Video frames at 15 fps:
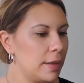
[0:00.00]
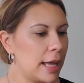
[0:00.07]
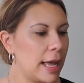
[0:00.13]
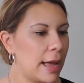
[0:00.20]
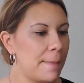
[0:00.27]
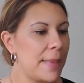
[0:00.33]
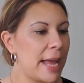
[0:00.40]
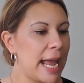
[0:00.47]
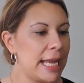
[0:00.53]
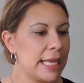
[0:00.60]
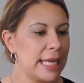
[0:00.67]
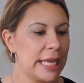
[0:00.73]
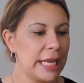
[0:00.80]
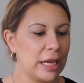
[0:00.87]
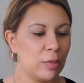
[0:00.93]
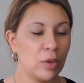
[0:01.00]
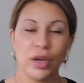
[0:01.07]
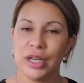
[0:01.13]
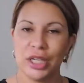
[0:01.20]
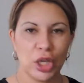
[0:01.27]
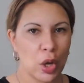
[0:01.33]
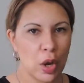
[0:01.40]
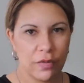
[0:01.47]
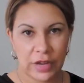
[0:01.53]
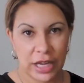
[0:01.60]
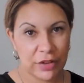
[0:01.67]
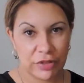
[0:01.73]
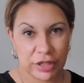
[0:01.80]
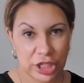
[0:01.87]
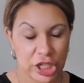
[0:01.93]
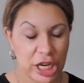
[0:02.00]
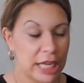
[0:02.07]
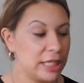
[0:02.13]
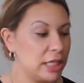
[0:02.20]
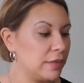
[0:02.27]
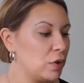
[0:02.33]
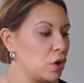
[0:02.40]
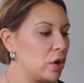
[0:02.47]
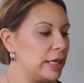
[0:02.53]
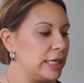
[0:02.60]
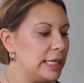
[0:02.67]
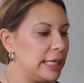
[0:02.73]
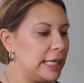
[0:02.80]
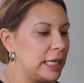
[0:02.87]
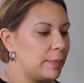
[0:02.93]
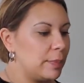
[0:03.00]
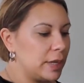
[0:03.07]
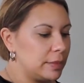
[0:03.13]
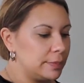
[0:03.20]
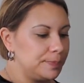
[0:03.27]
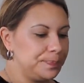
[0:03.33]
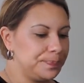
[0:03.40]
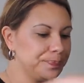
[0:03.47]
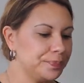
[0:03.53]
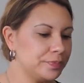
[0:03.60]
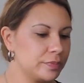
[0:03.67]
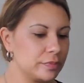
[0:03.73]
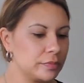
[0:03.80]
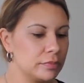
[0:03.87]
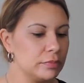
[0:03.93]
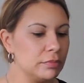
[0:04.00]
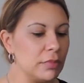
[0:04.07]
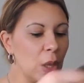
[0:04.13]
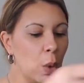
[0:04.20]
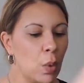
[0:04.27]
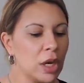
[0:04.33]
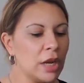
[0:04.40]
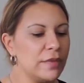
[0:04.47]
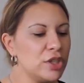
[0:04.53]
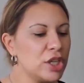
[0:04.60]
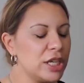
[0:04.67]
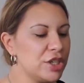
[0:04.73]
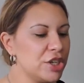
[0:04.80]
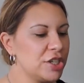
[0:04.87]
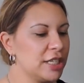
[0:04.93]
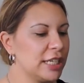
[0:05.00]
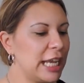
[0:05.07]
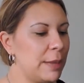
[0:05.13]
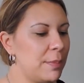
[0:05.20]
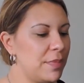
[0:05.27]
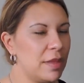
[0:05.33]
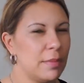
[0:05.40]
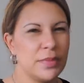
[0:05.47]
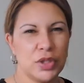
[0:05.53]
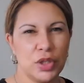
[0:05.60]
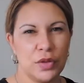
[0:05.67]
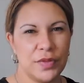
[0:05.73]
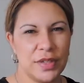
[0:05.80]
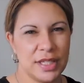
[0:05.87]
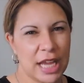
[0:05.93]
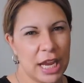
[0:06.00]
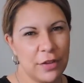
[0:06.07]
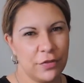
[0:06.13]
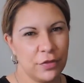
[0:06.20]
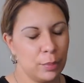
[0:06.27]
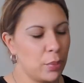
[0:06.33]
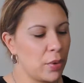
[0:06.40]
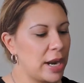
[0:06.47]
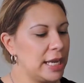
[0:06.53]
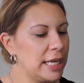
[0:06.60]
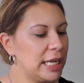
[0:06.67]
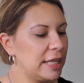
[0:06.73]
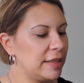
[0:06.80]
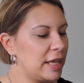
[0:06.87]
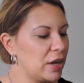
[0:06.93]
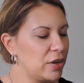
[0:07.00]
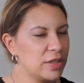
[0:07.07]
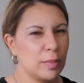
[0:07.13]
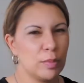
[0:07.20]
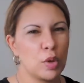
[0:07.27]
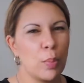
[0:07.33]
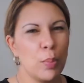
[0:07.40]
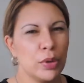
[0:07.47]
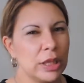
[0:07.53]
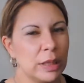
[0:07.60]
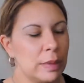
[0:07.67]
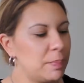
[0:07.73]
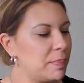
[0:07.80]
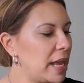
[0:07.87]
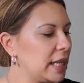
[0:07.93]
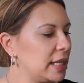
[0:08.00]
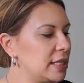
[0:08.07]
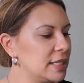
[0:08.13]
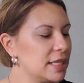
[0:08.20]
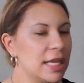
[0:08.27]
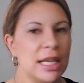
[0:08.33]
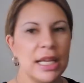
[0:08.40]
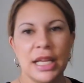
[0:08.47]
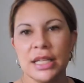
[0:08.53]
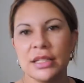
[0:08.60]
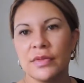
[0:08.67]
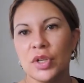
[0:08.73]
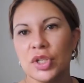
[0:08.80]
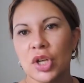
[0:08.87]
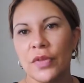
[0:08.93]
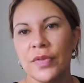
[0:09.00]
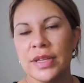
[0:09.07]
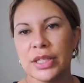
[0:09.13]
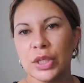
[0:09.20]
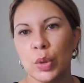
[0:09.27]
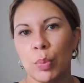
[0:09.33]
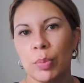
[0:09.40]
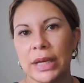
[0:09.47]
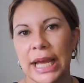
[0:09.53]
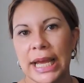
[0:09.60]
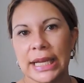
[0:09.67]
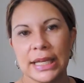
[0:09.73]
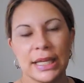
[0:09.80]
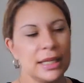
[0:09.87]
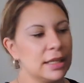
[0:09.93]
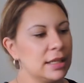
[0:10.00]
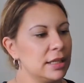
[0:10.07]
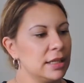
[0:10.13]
bag here. I'm not going to go over every shade that I've got in here. But what I've done just to keep them sort of safe from breaking in that, because I'm not putting them in palettes, I've just got these little black